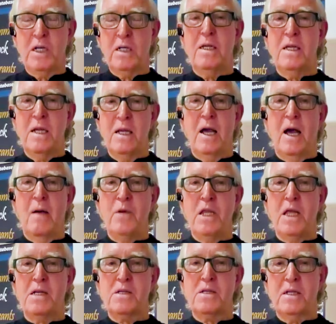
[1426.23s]
What? I
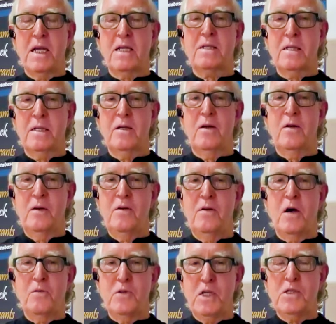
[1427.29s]
mean, that's
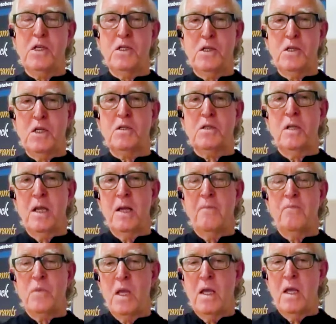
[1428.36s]
no, this is just
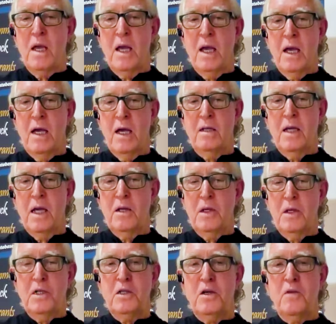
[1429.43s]
a
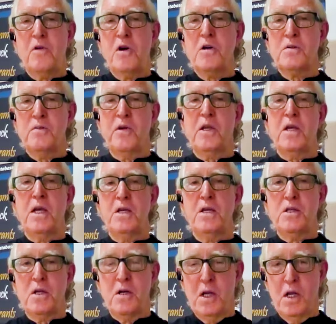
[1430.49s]
little
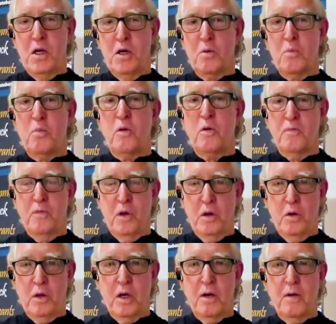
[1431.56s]
diversification in your
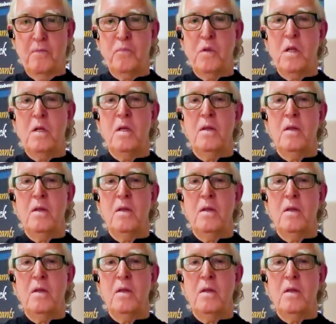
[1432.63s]
portfolio